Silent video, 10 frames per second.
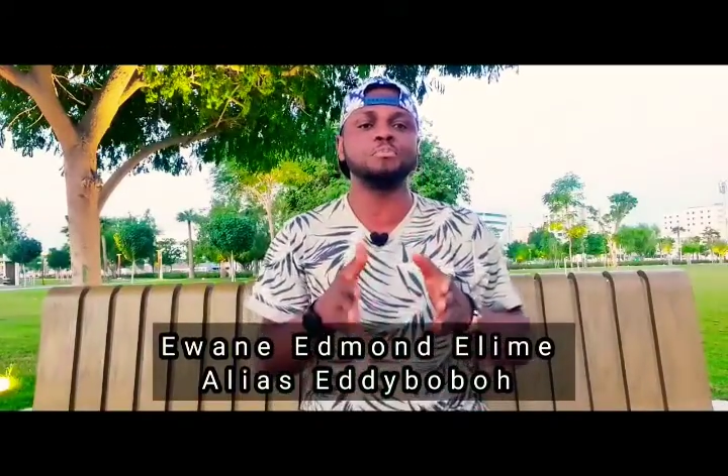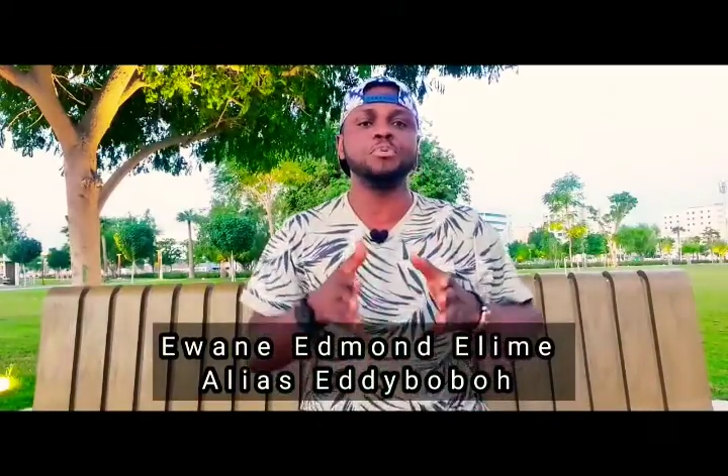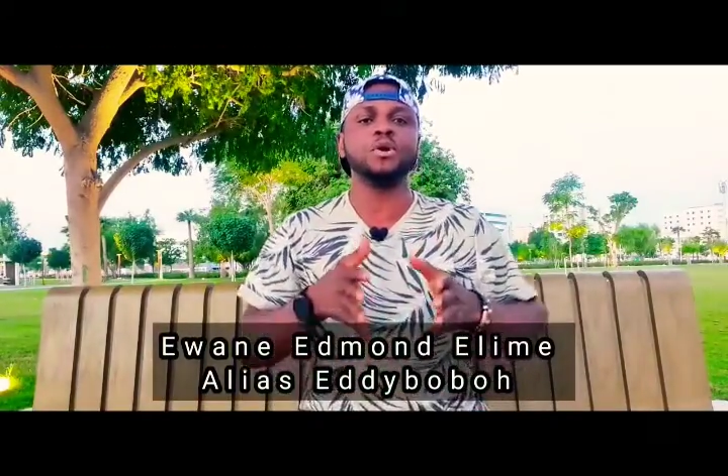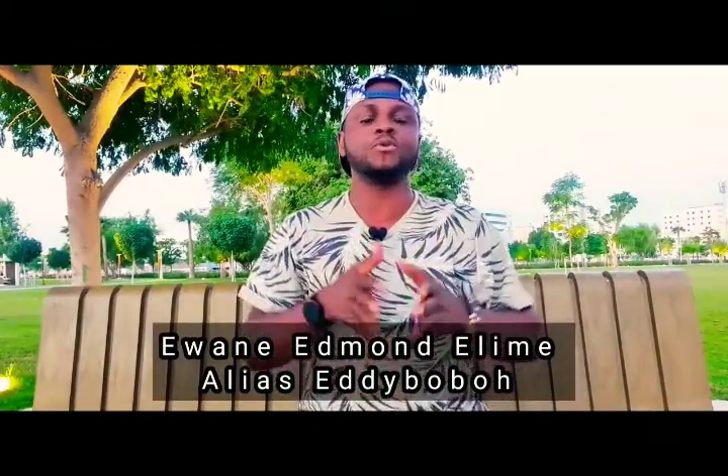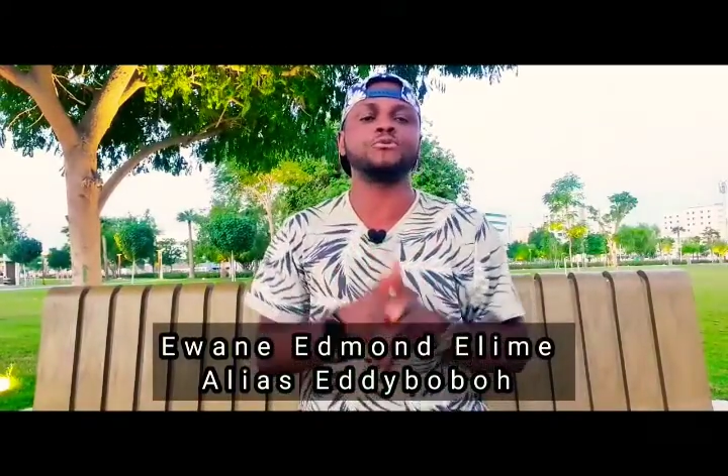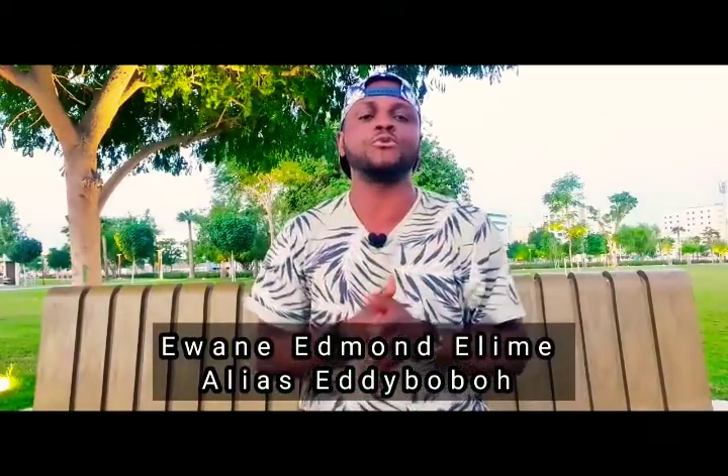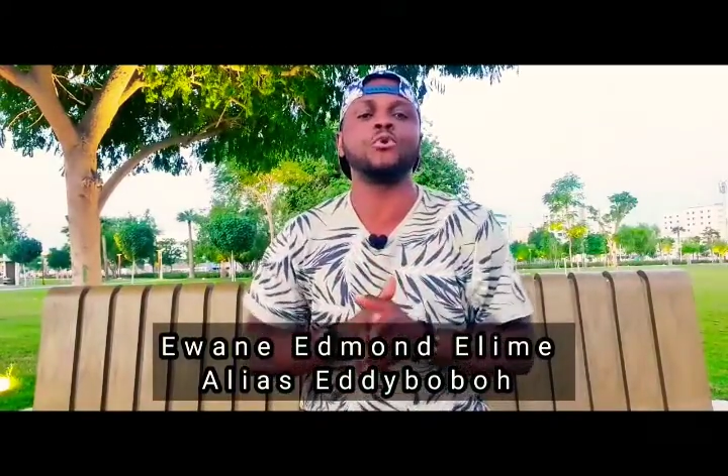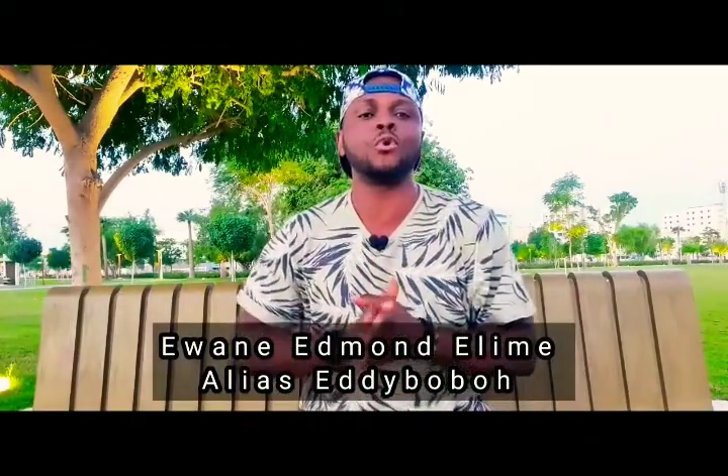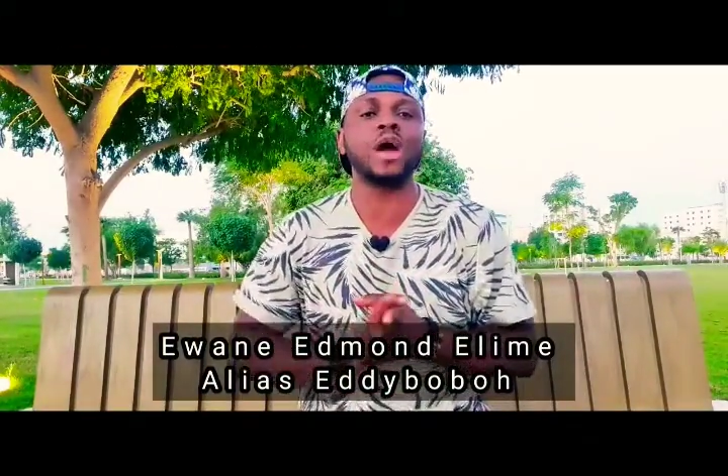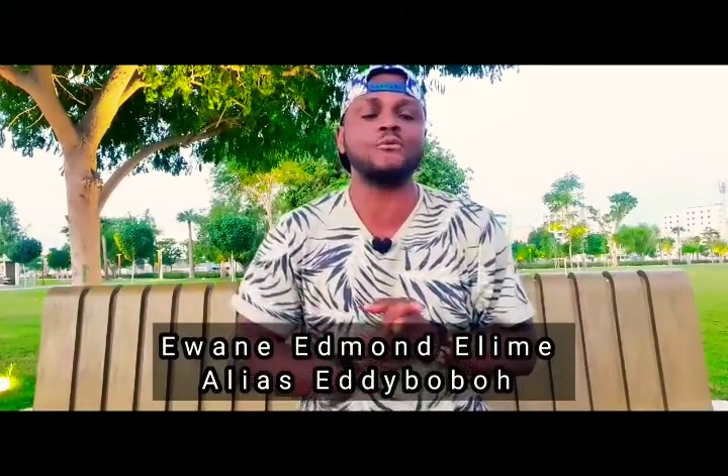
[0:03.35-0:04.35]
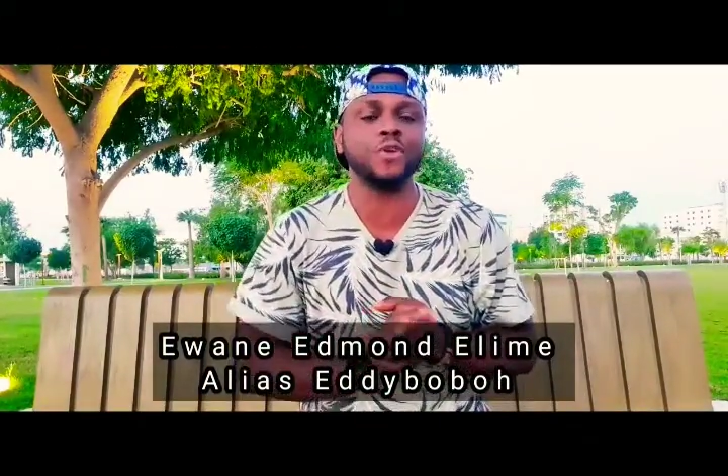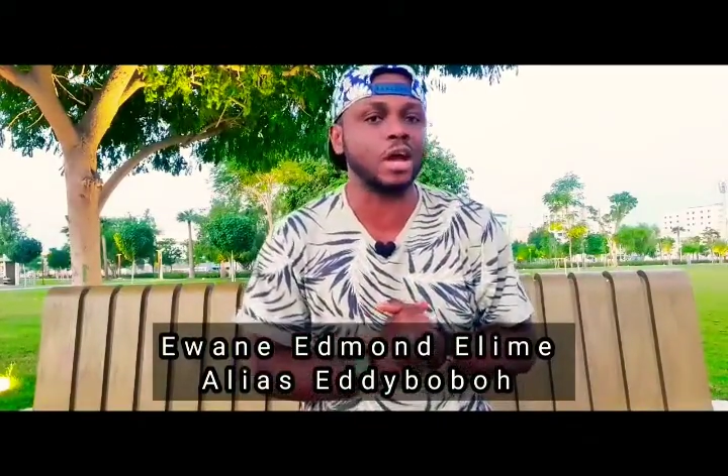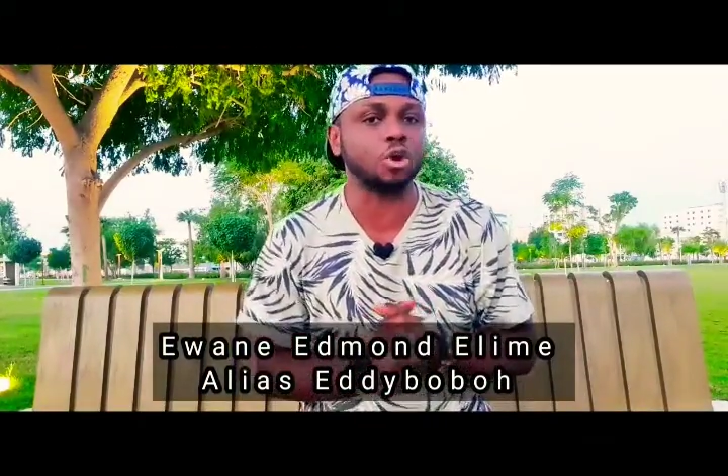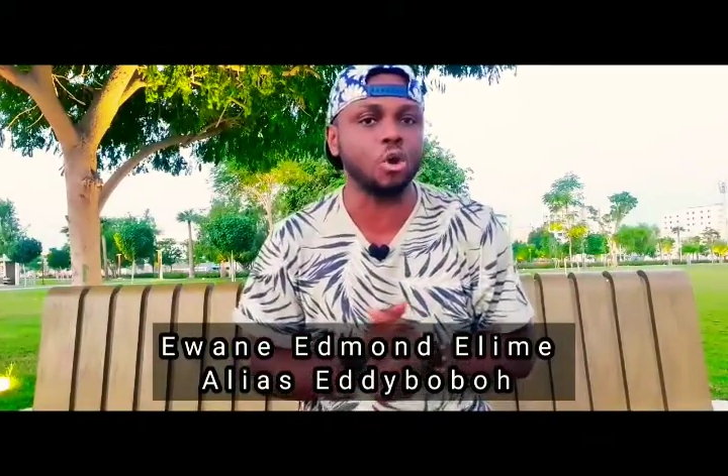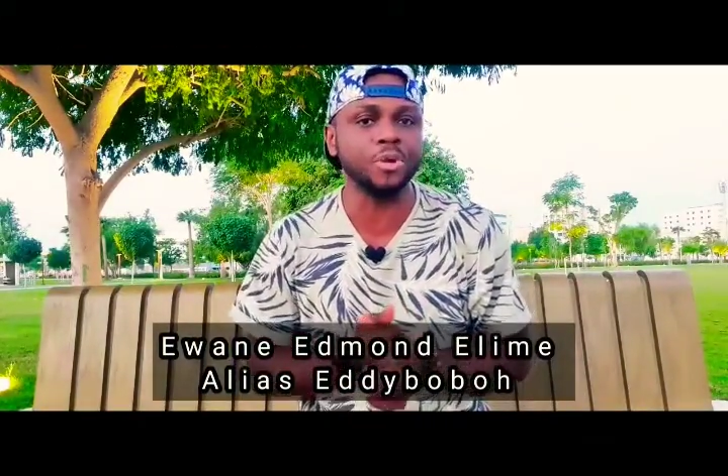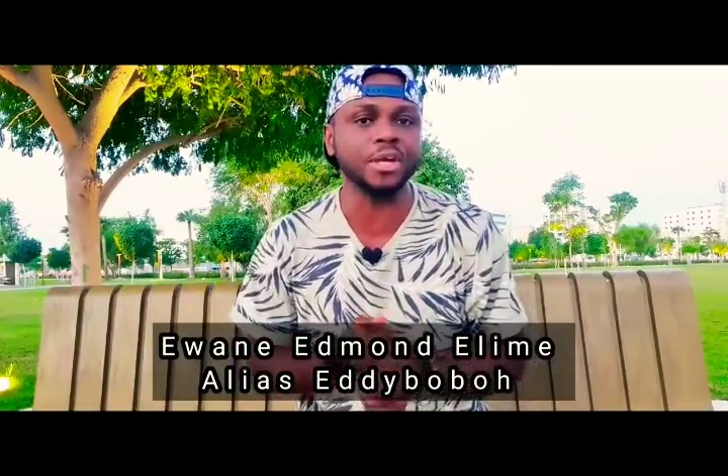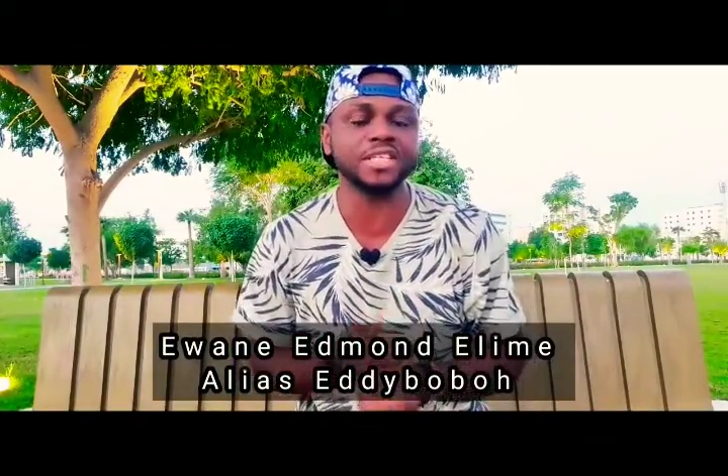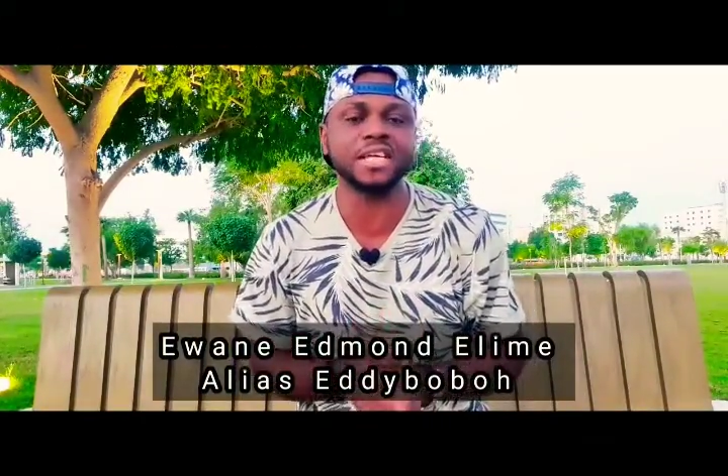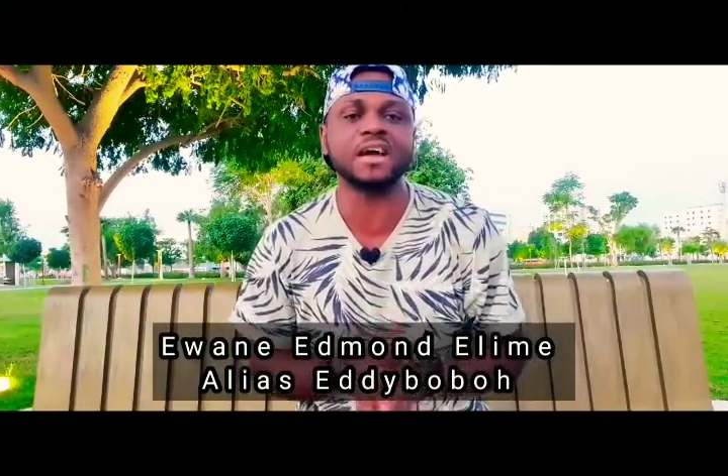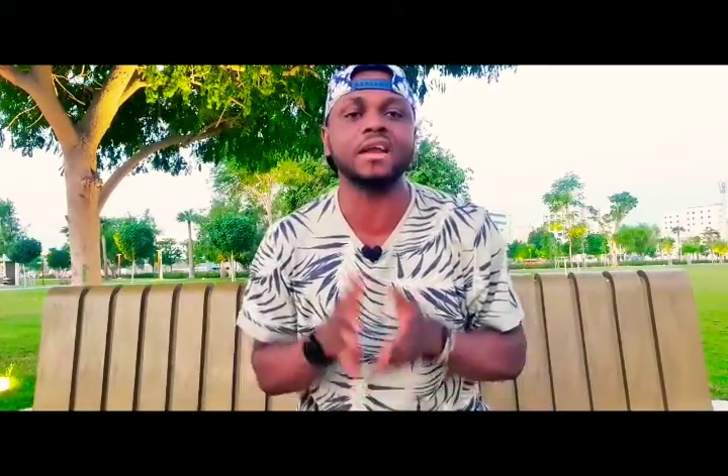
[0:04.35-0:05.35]
beautiful Africa
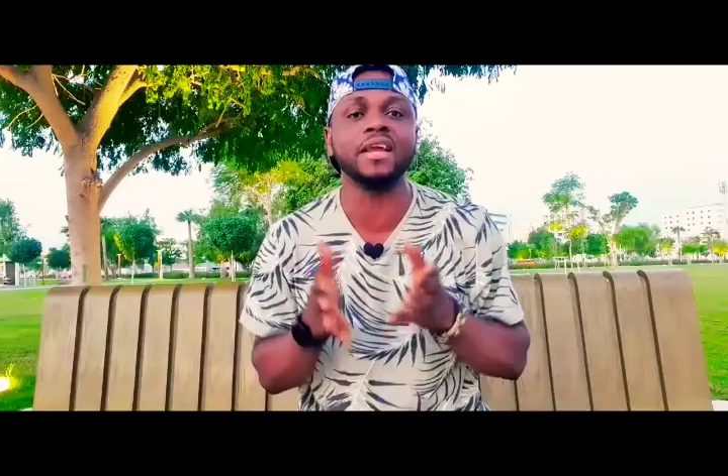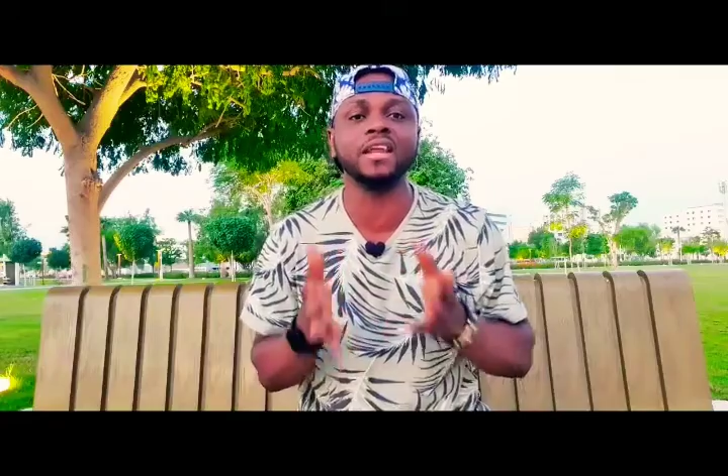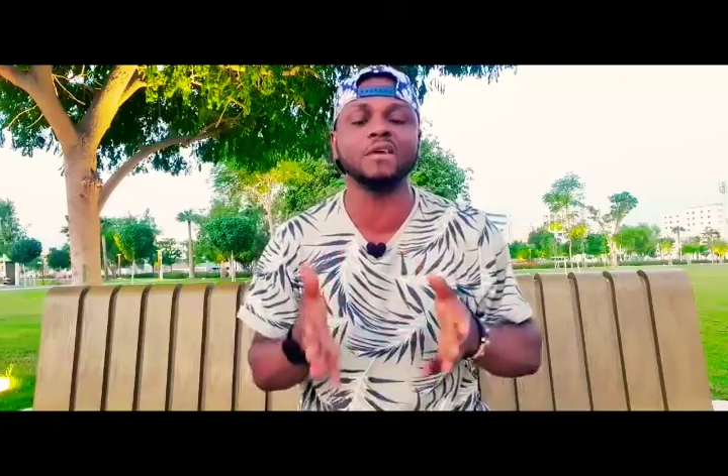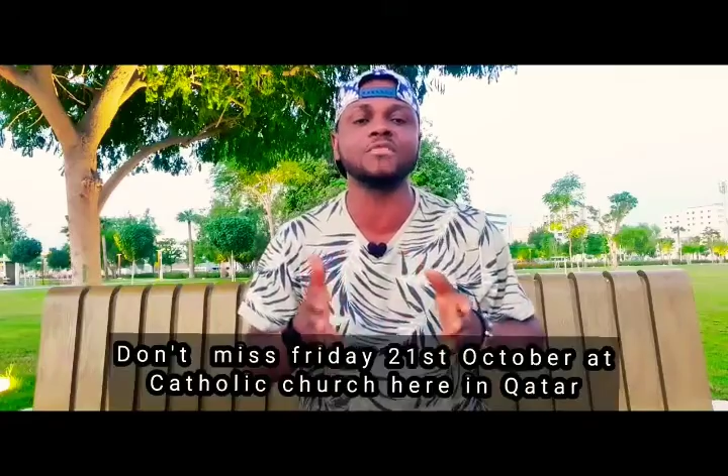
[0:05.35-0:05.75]
community in Our Lady